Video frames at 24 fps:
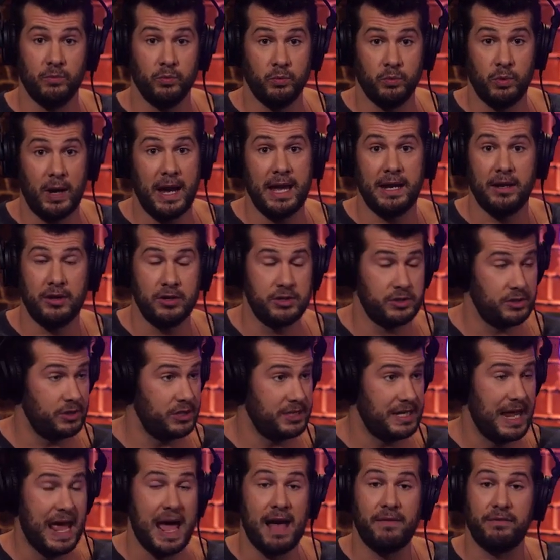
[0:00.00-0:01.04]
writers or
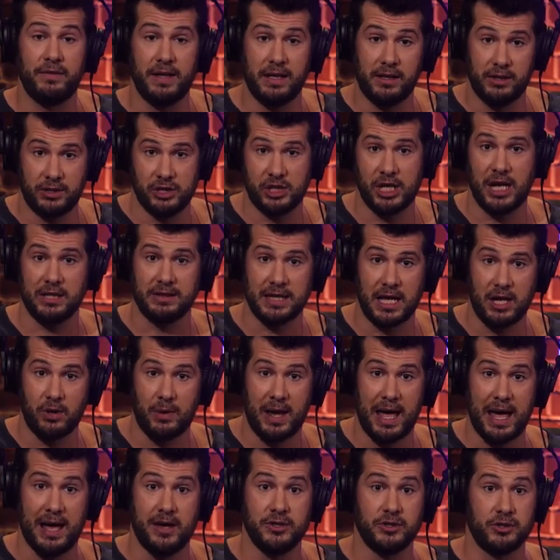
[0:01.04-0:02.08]
staff like Jay Leno
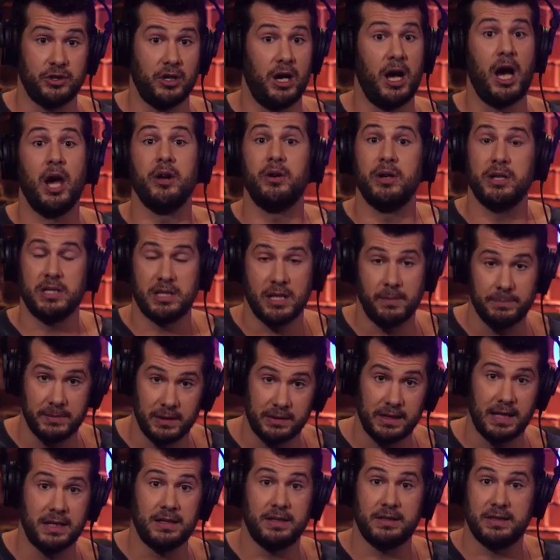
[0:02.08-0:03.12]
has or 100-something
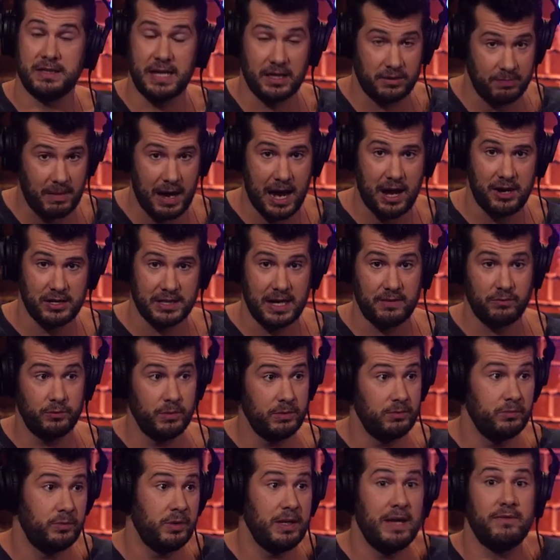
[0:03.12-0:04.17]
like Seth Meyers have.
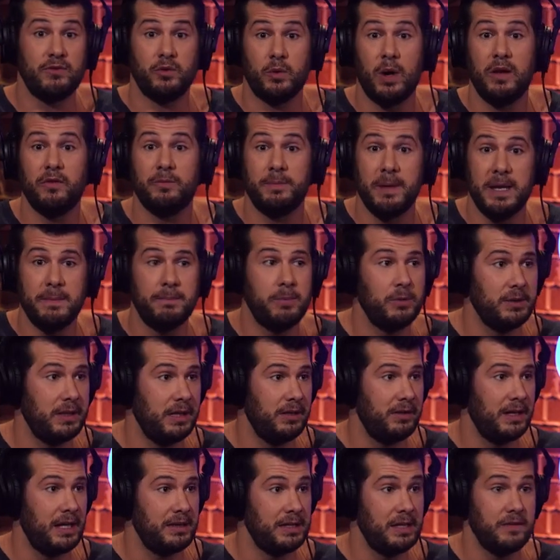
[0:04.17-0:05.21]
We have 12 people
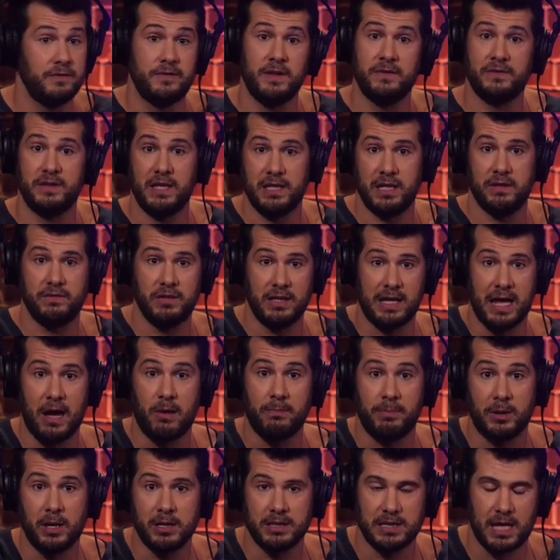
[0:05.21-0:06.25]
here and I think 15 if you count
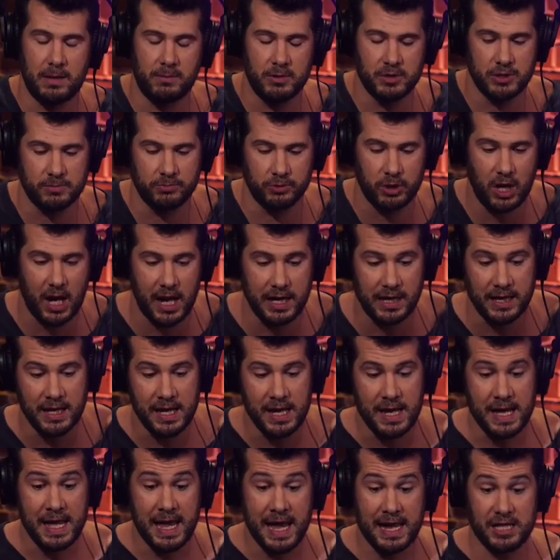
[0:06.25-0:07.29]
part-timers abroad.
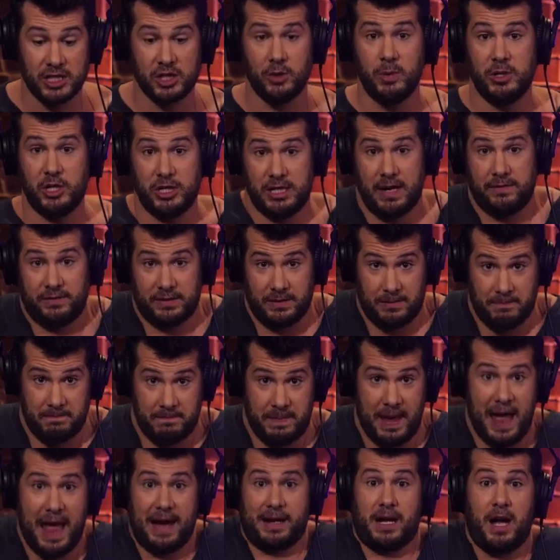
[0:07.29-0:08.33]
And so we just have to
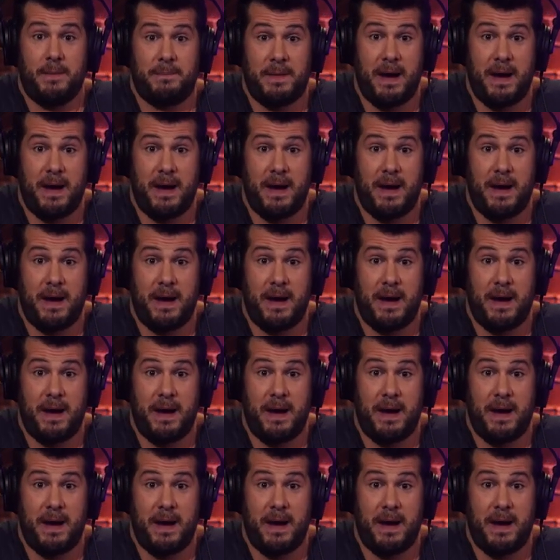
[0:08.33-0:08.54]
pack up